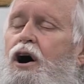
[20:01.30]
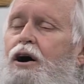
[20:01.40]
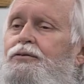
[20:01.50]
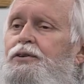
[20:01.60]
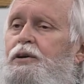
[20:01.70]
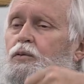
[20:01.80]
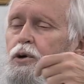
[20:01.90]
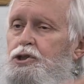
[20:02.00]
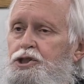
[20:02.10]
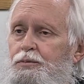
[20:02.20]
offering
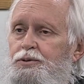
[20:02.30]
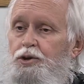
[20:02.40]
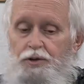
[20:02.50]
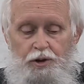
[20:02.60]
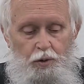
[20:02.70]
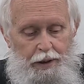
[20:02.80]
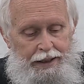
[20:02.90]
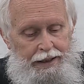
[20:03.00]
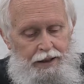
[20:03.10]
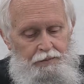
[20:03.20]
worship to the
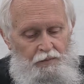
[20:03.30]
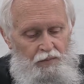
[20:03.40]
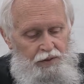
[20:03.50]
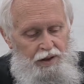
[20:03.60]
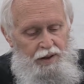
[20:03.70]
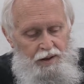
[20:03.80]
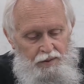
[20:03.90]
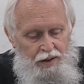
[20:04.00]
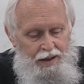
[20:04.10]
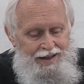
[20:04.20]
queen,
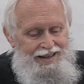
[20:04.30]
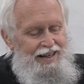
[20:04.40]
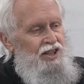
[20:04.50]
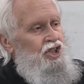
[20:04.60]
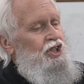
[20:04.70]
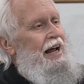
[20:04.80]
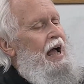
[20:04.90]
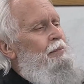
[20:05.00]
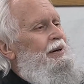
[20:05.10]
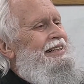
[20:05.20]

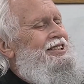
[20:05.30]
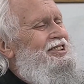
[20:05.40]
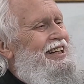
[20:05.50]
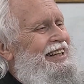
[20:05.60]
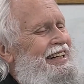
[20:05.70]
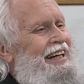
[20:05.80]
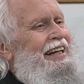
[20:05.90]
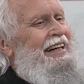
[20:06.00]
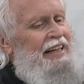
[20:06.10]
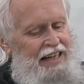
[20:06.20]
established the
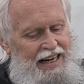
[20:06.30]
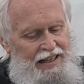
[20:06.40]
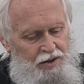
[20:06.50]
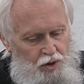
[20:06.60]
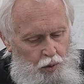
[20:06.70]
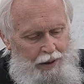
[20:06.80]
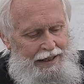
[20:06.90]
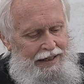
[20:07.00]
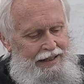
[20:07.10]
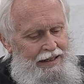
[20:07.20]
king and
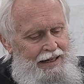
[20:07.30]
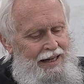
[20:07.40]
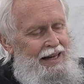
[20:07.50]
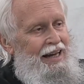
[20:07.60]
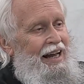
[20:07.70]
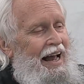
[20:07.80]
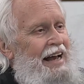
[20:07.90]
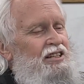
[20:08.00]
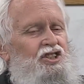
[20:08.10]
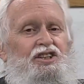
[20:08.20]
queen
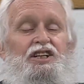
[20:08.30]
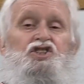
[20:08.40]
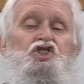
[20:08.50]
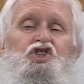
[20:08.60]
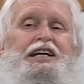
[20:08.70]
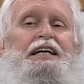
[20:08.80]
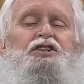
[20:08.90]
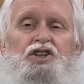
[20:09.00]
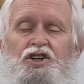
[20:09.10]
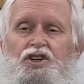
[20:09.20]
as the
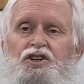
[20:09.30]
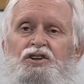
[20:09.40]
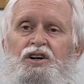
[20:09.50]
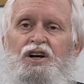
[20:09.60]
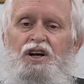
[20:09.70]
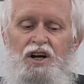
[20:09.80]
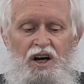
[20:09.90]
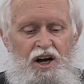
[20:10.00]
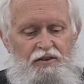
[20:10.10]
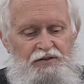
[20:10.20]
center
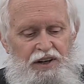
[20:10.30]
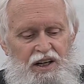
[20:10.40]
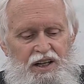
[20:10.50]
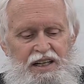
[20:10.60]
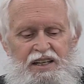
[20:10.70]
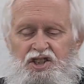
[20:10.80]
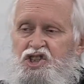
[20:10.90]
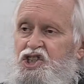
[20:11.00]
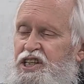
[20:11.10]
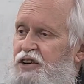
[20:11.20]
of the
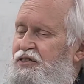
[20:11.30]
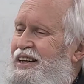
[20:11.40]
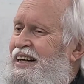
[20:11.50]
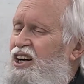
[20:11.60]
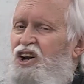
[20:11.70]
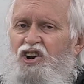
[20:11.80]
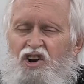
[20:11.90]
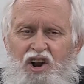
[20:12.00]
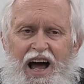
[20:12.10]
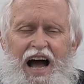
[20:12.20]
civic
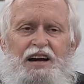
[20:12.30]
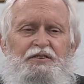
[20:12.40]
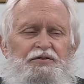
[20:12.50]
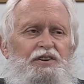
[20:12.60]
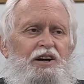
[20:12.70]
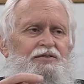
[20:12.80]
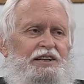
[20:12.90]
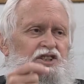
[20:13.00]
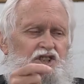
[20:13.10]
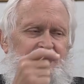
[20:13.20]
life of
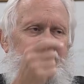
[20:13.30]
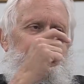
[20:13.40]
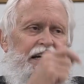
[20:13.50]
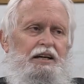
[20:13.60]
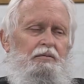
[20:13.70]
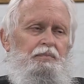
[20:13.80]
this city.